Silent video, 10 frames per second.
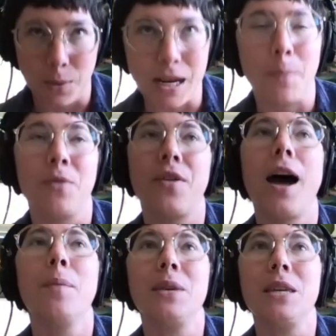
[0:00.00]
on top of
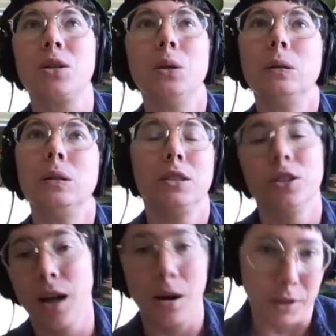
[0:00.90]
that, being told you're
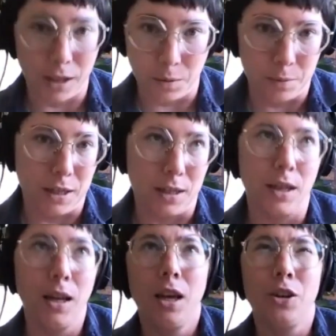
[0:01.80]
not really a woman,
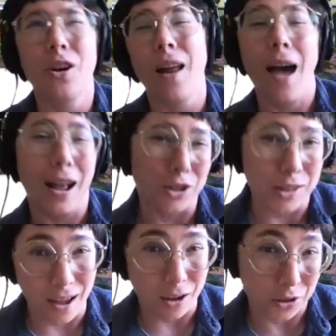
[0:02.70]
you're not actually
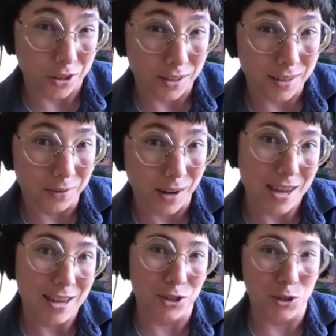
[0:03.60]
that good,
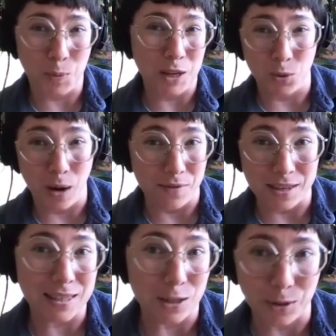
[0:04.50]
right? It's just because you have
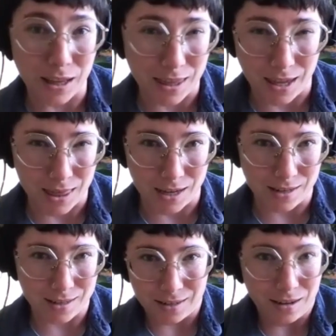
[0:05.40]
this secret thing that
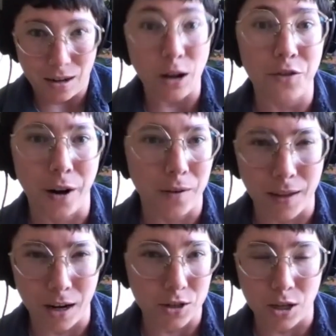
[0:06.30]
is an unfair
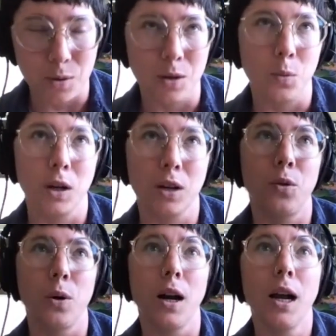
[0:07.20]
advantage that you didn't work
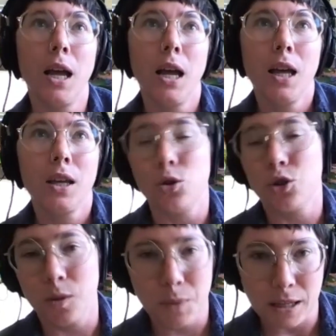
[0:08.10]
for. You
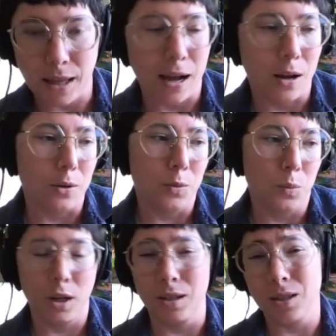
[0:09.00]
shouldn't be allowed.
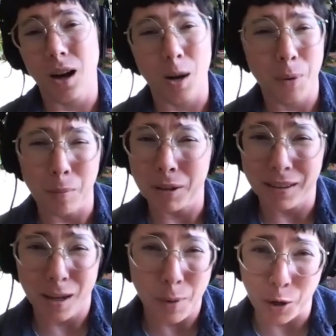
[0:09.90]
We're going to talk
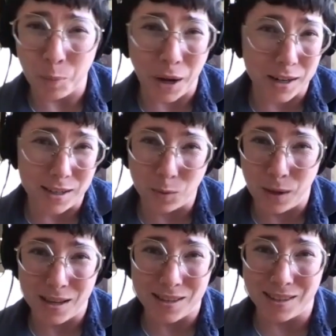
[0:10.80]
publicly about your body in
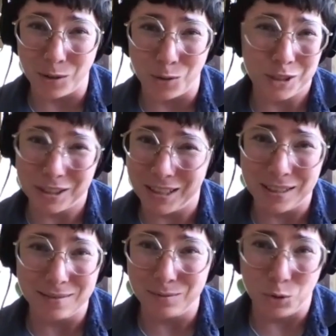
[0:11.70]
ways that are
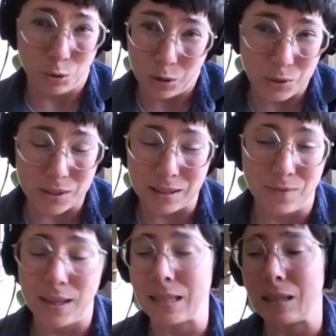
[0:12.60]
really gross and
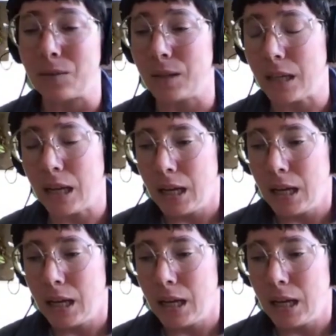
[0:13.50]
invasive. And